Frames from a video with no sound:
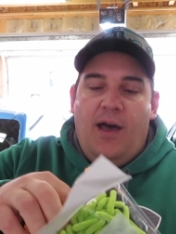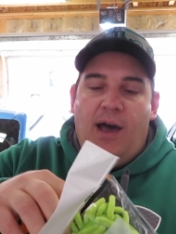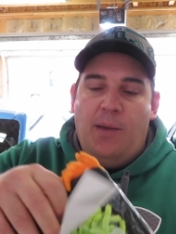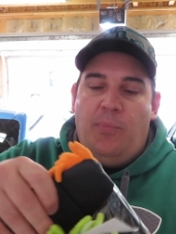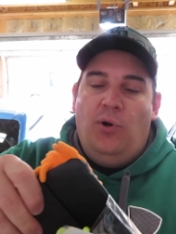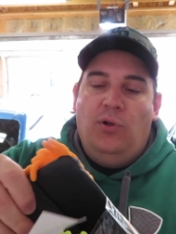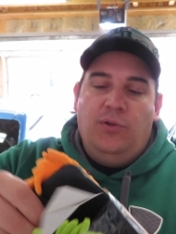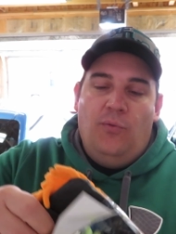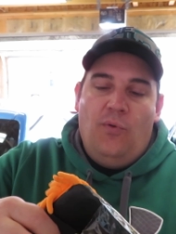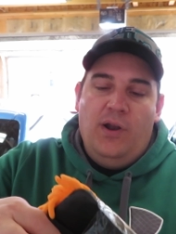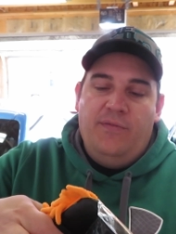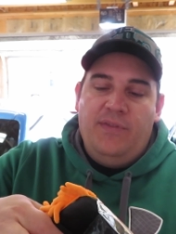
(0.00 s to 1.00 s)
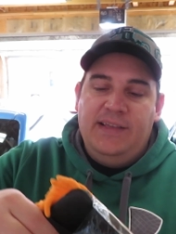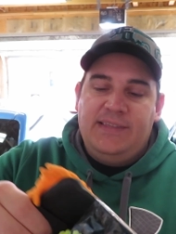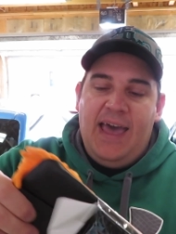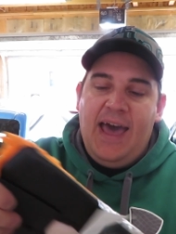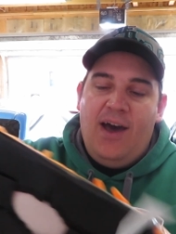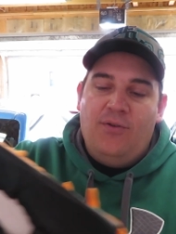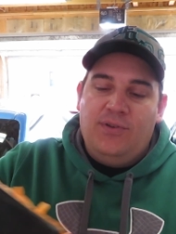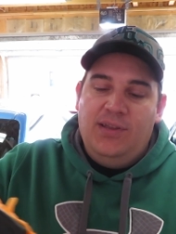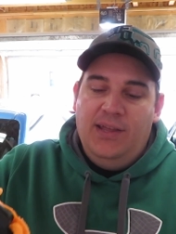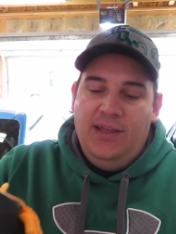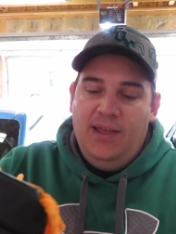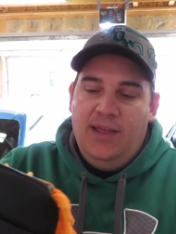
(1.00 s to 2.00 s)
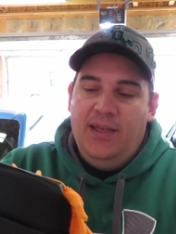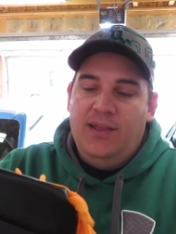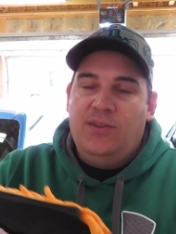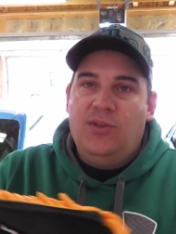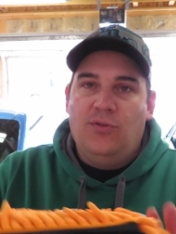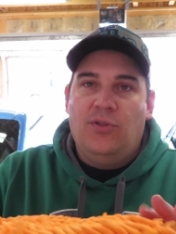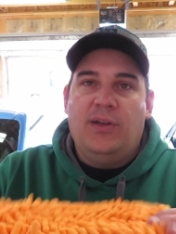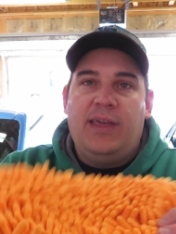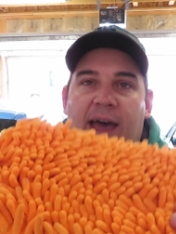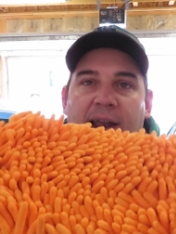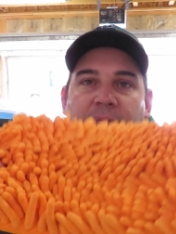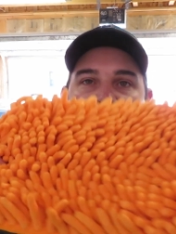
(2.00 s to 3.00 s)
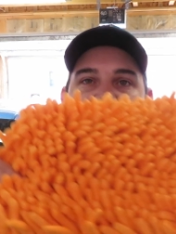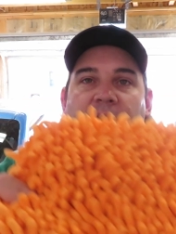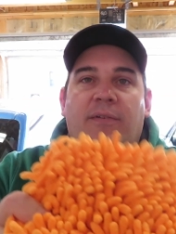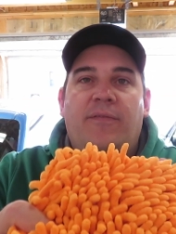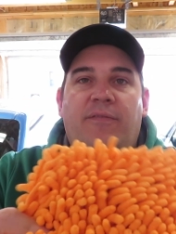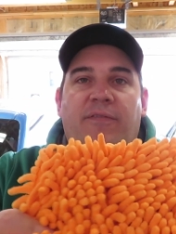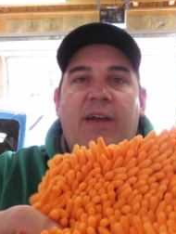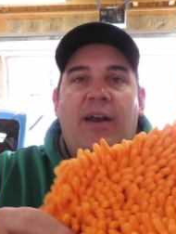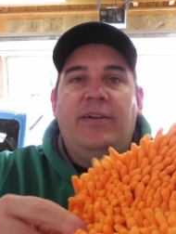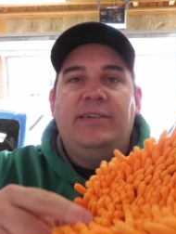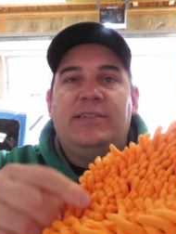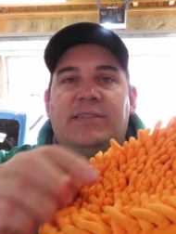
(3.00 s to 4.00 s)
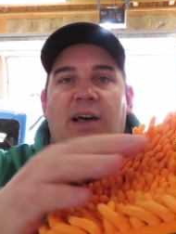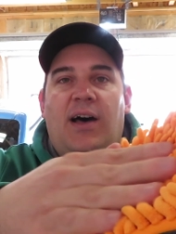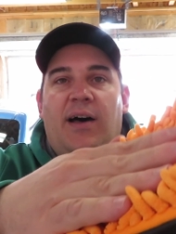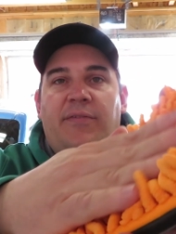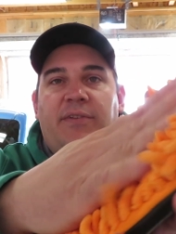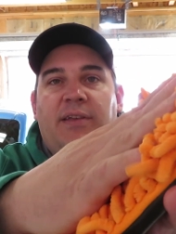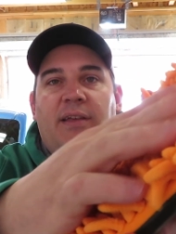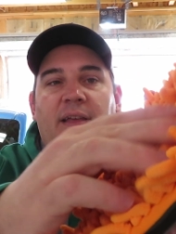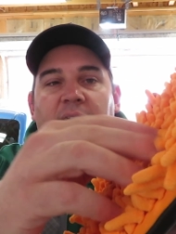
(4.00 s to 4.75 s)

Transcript: I pulled one of these out to look at them. Very soft